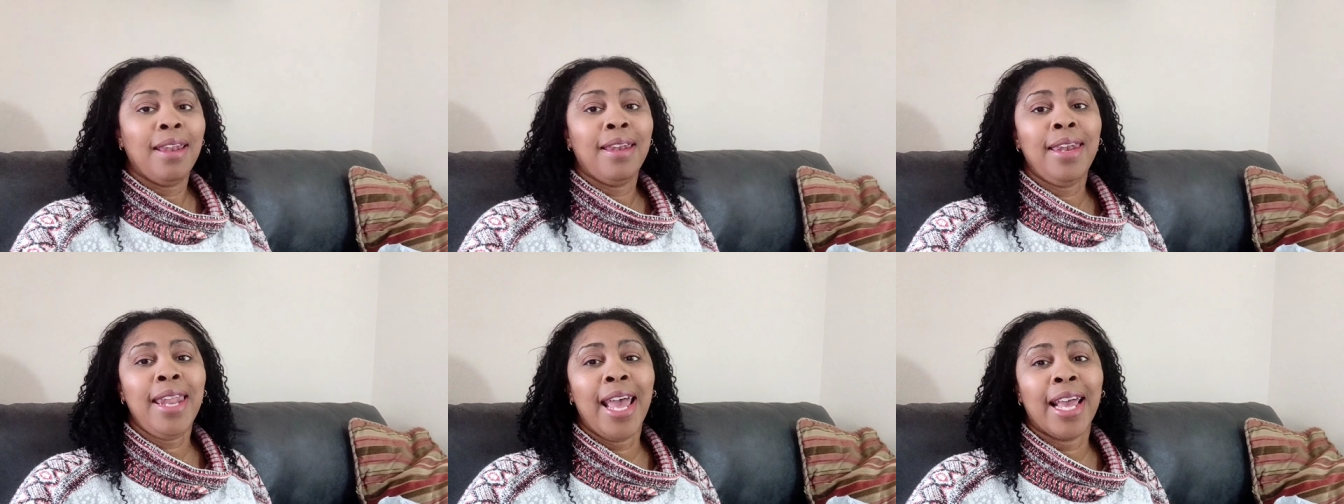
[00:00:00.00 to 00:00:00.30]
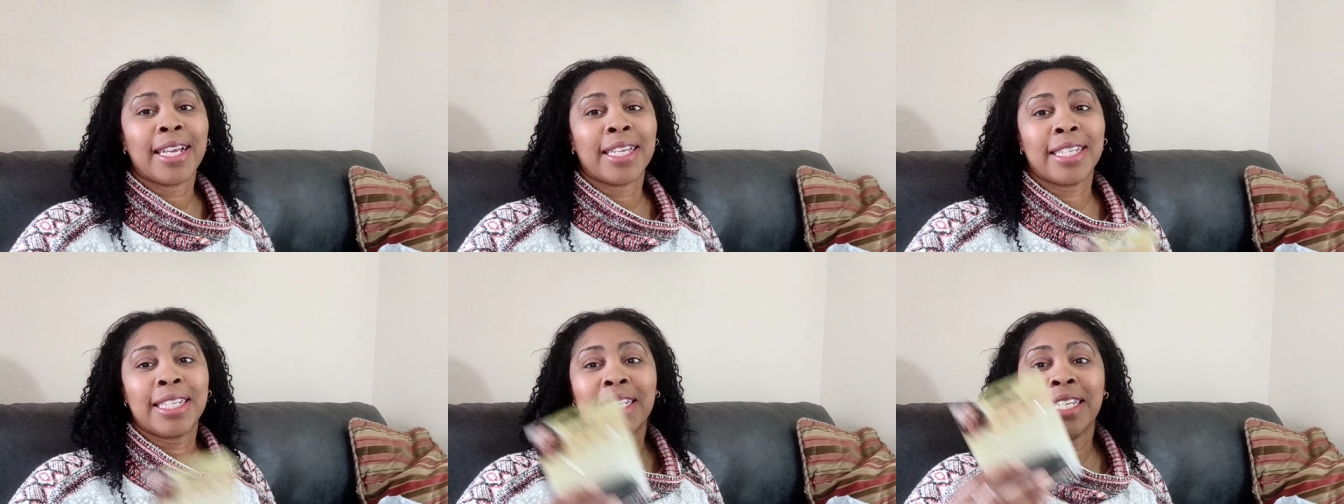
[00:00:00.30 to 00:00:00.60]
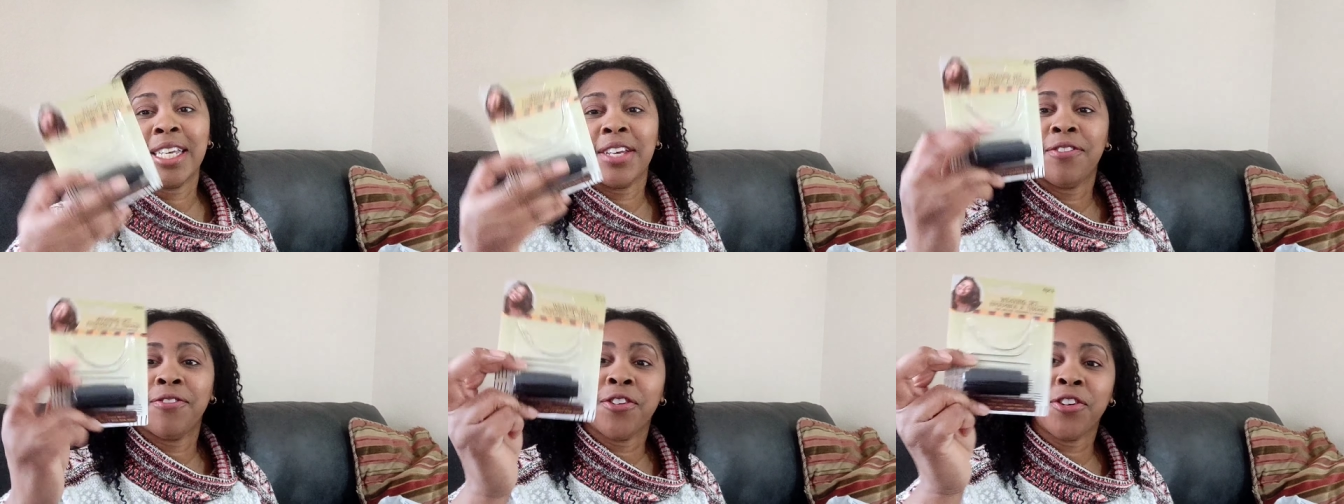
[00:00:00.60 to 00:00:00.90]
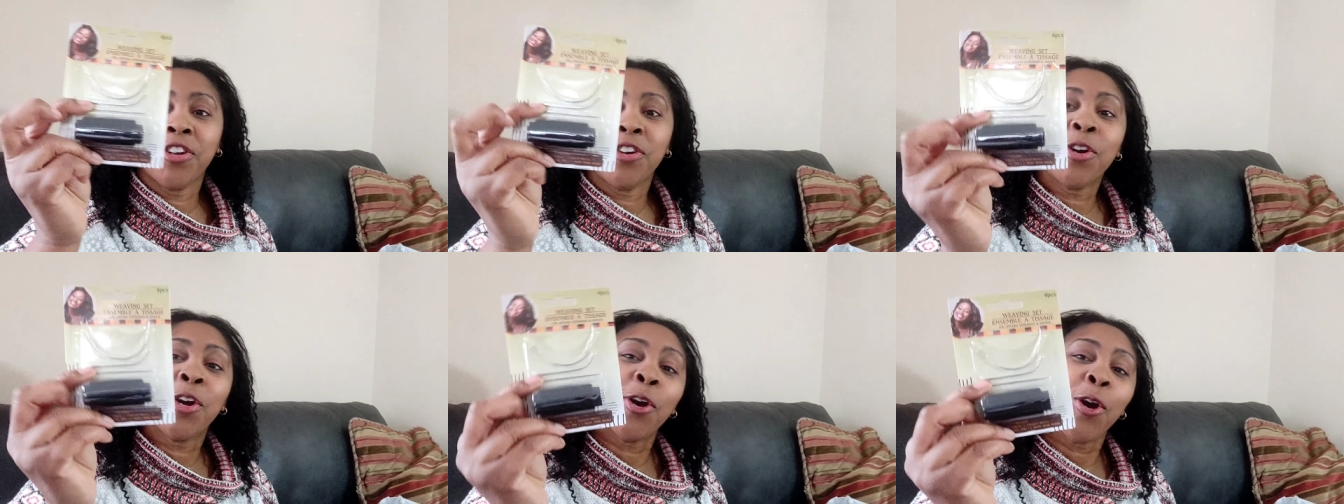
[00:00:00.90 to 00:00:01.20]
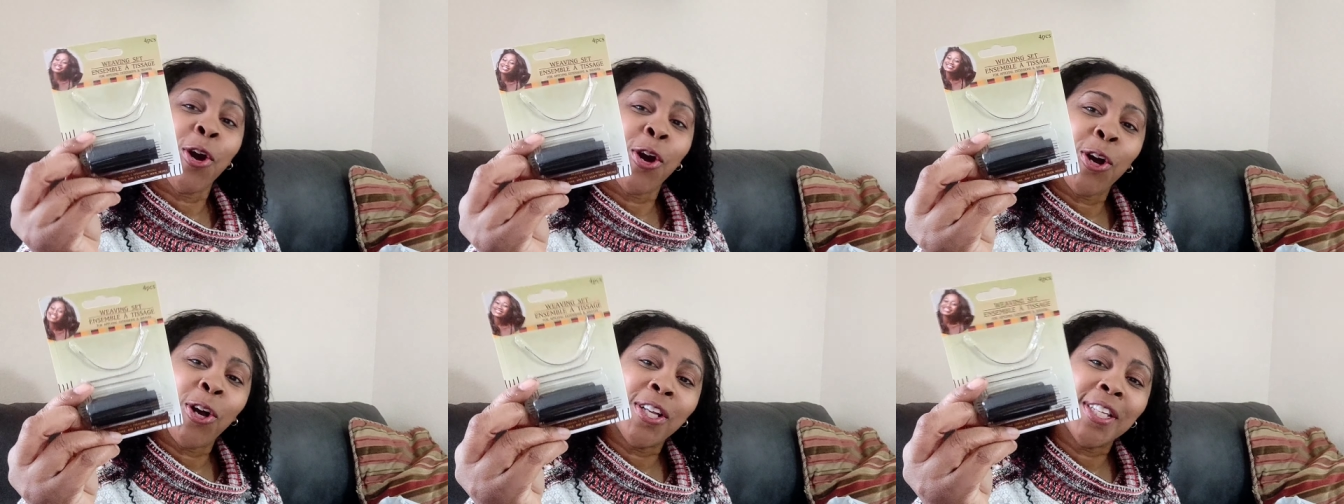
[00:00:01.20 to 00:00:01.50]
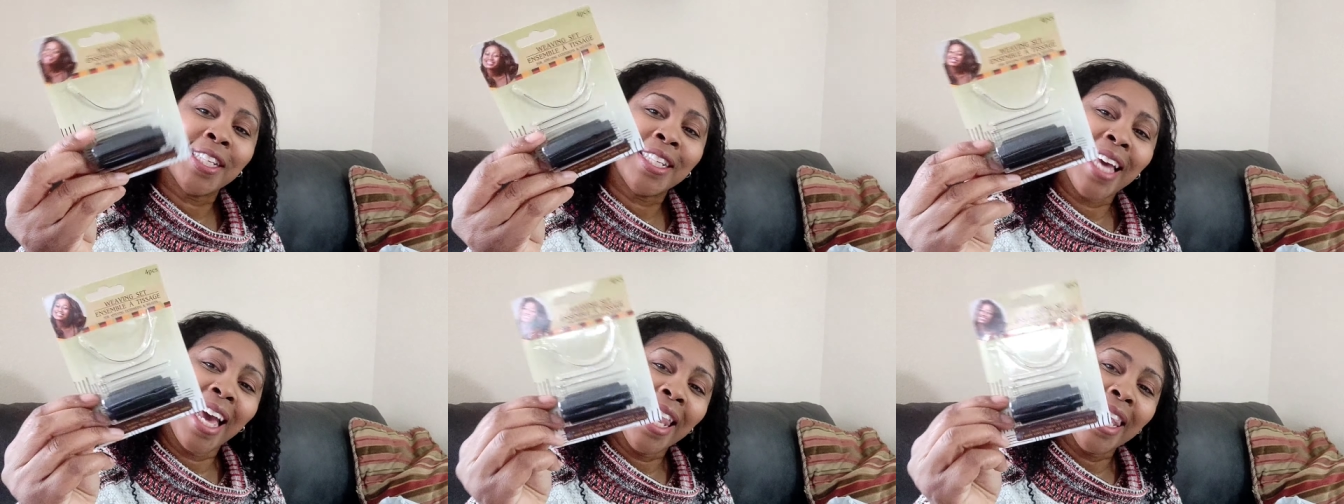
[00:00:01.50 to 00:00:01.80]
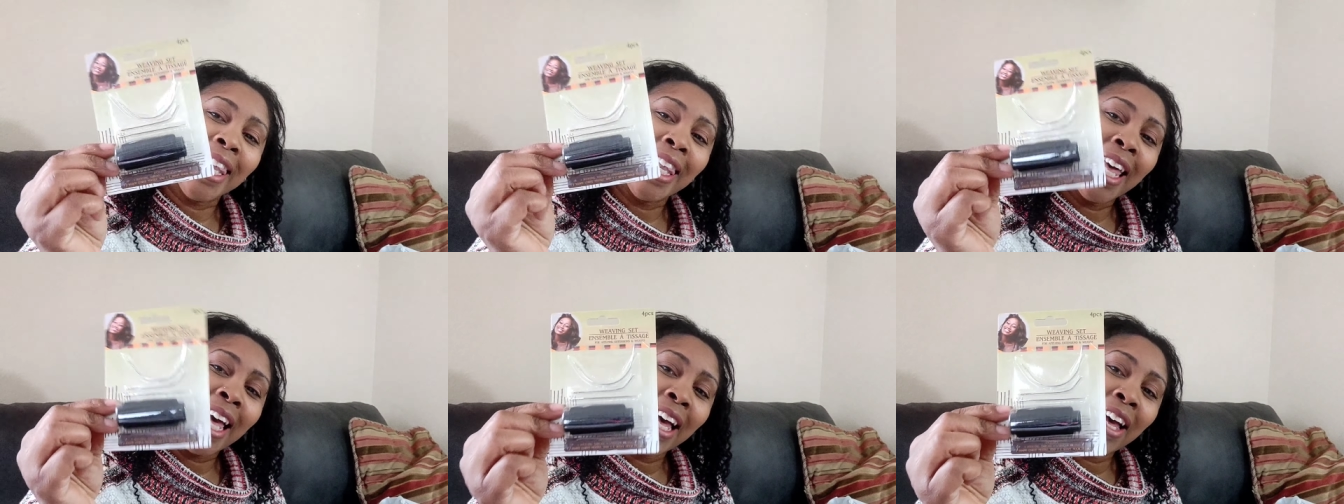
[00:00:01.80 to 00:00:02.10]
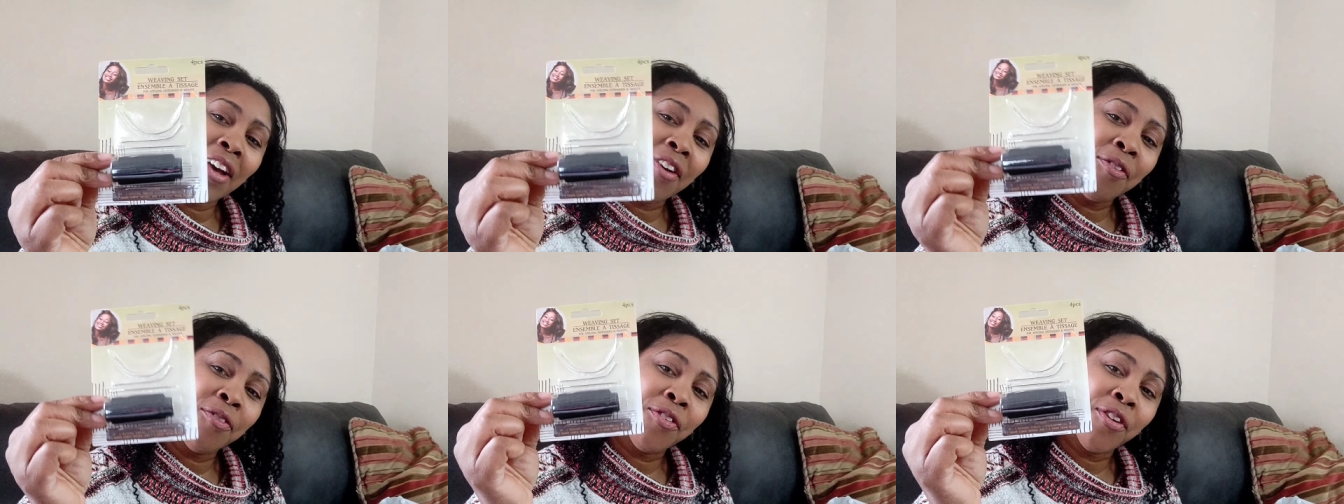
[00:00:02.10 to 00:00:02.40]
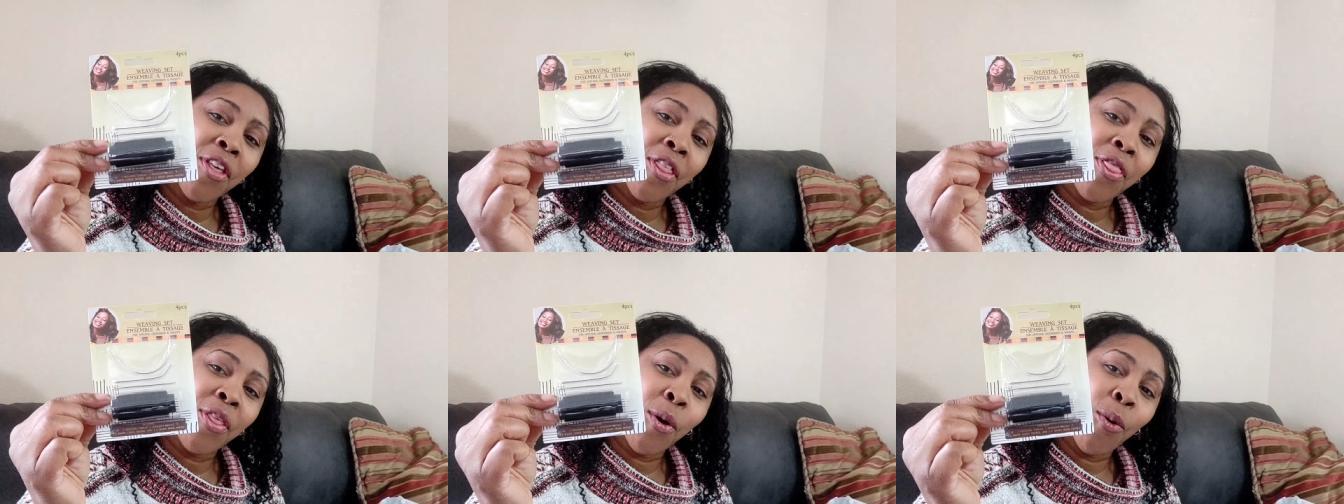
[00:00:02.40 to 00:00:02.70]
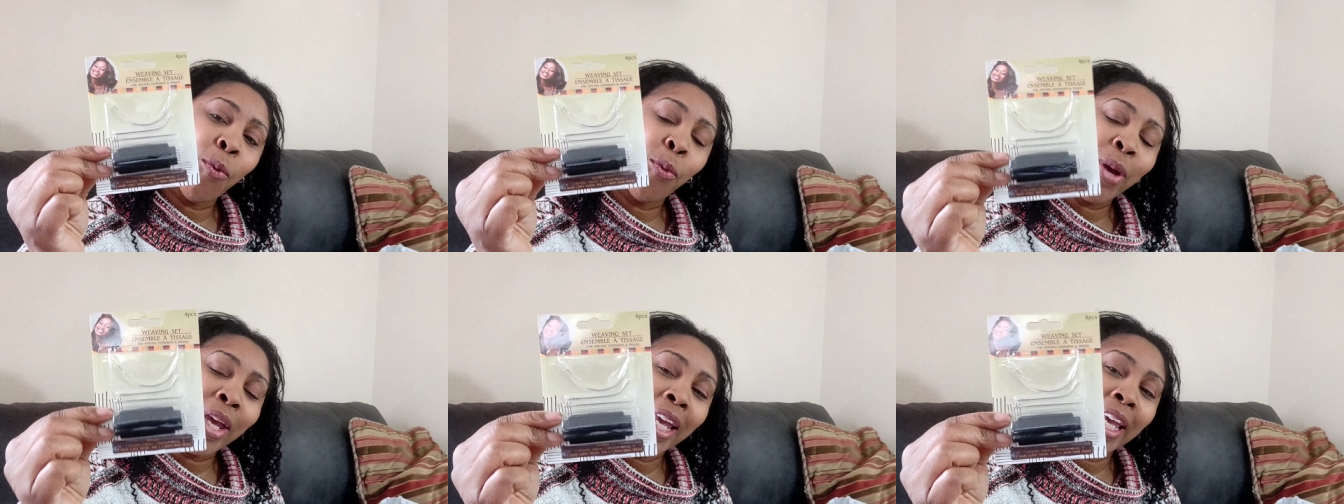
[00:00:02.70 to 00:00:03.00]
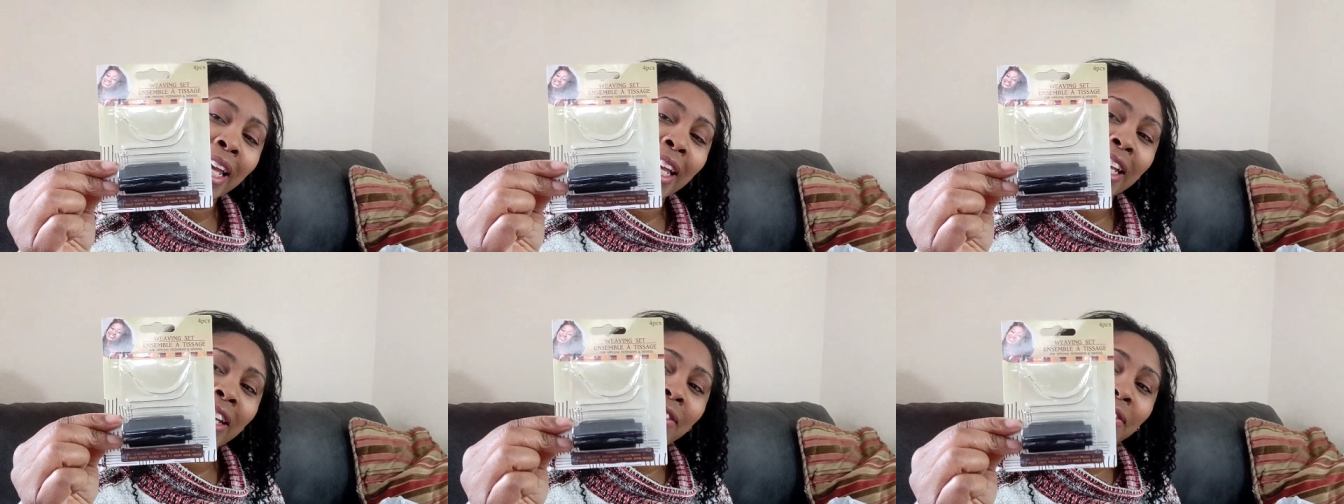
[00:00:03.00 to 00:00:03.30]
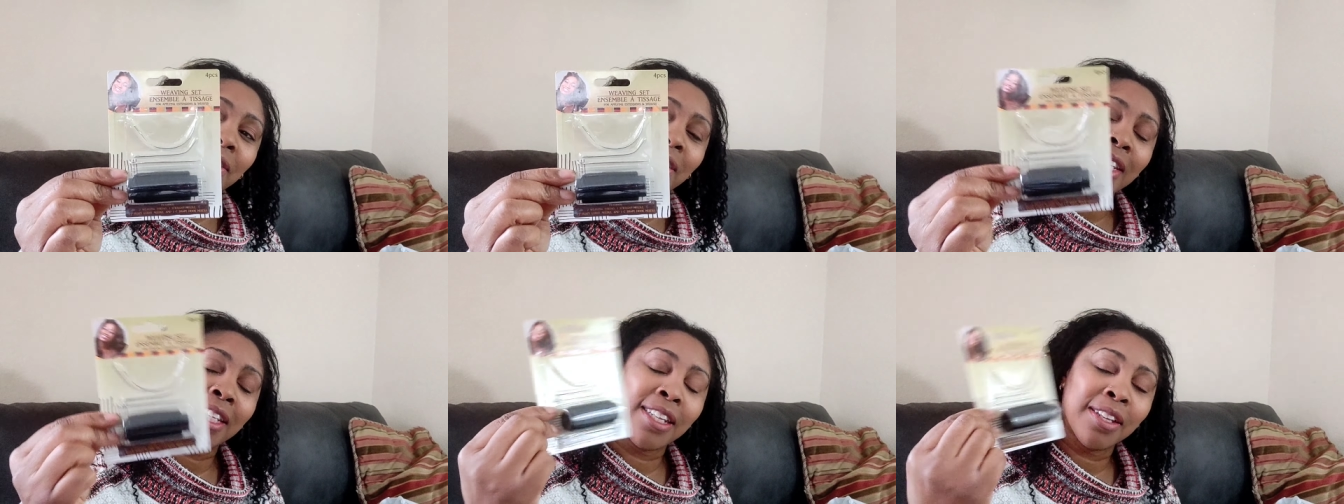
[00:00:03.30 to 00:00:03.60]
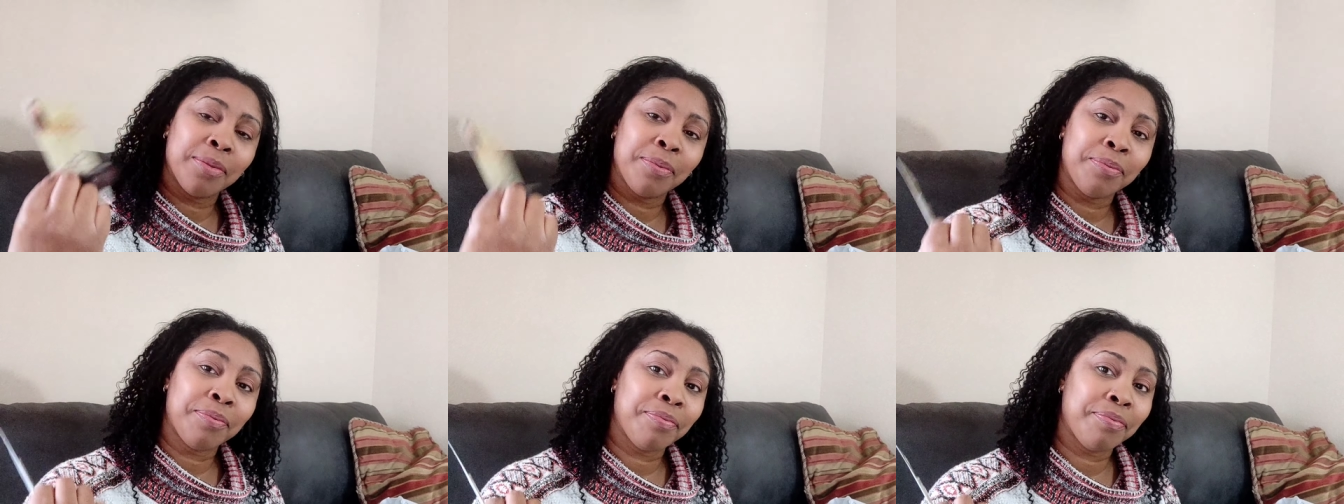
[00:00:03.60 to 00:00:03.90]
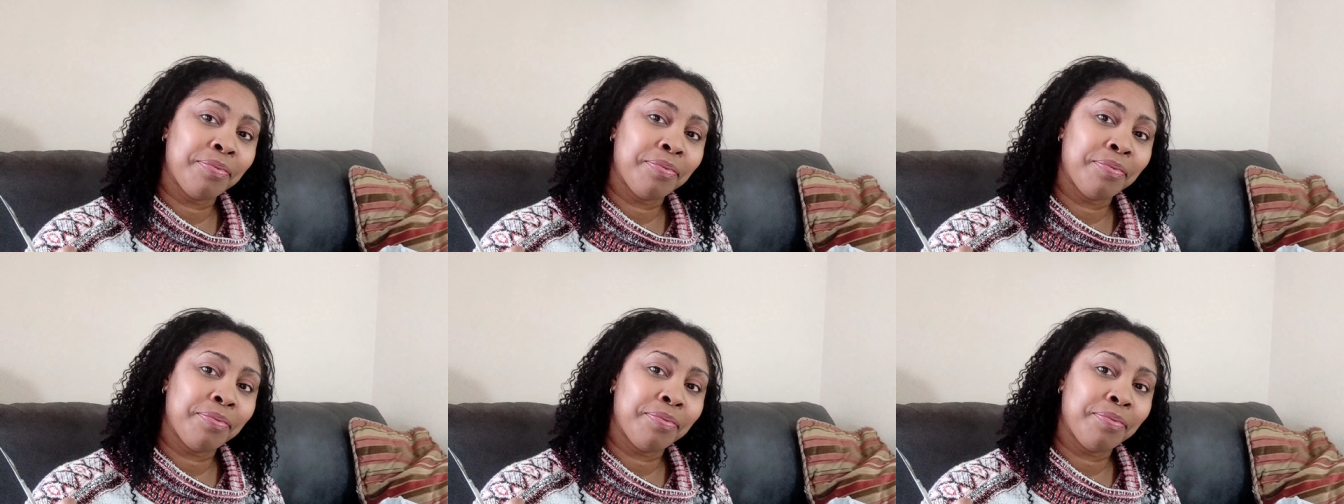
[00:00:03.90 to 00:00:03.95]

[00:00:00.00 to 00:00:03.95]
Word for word: Next, for you girls that love the weaves,